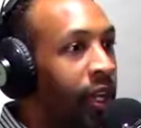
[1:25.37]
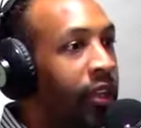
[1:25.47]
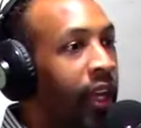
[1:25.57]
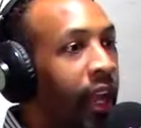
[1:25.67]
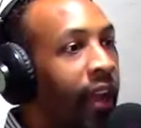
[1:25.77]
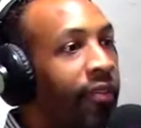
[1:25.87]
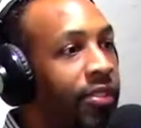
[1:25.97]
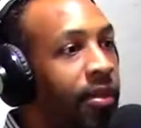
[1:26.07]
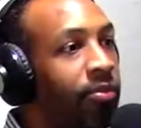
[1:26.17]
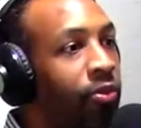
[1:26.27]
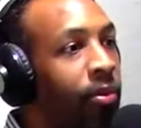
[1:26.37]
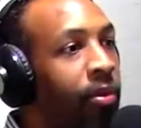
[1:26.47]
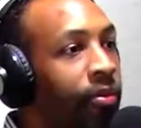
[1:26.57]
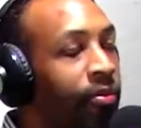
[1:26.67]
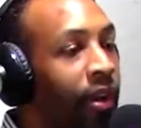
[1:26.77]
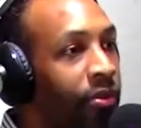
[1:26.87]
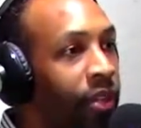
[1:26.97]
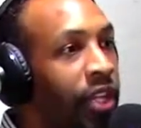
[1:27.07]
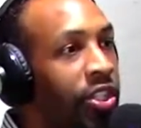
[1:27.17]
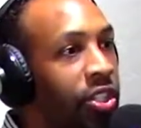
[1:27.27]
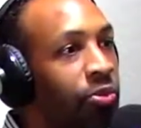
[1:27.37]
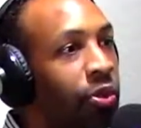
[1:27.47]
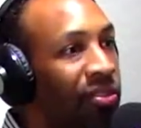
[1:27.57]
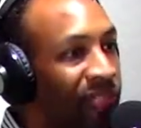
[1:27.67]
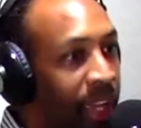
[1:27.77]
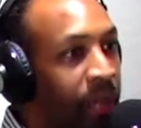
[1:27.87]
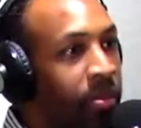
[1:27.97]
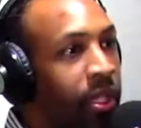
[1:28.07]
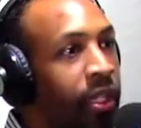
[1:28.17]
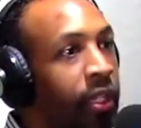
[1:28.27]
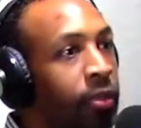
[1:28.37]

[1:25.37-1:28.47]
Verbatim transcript: that have some form of foundation with family,